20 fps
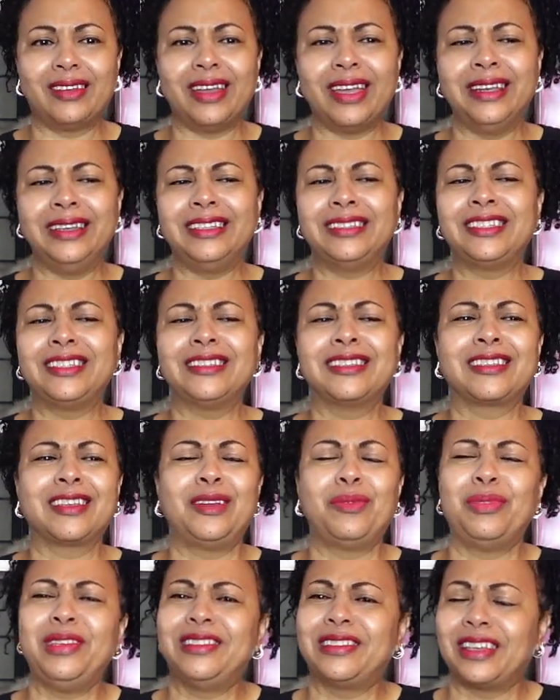and it's just
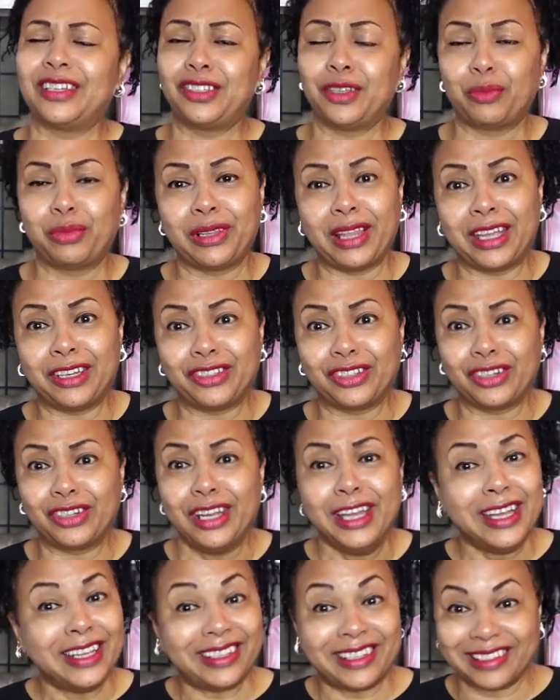going to be such a
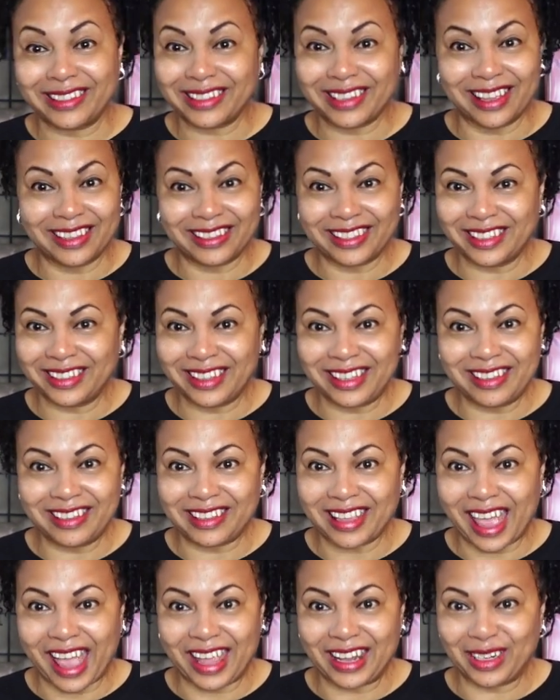pleasure discussing
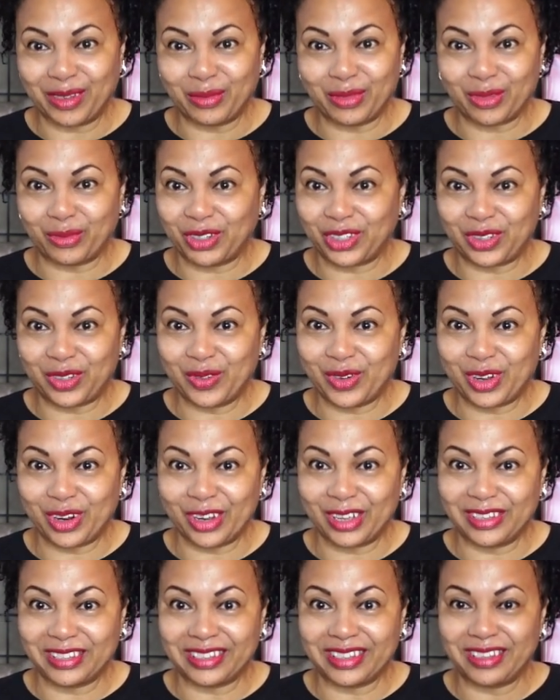these items with you
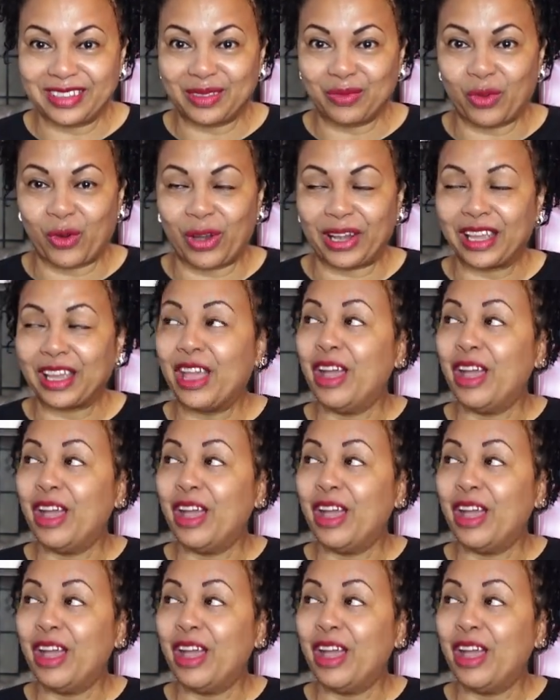girls this morning.